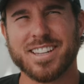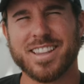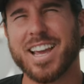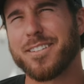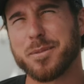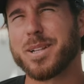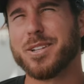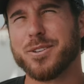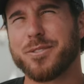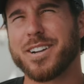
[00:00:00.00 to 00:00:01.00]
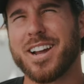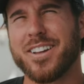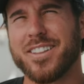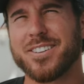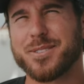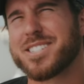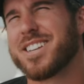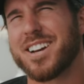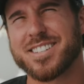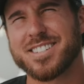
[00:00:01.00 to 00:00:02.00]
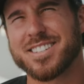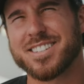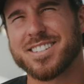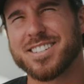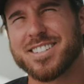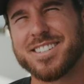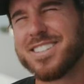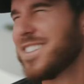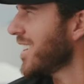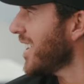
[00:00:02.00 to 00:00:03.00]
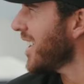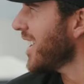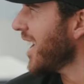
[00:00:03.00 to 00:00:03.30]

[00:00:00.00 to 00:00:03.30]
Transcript: They have to be gluten free now, though, which sucks. Oh, yeah, gluten free.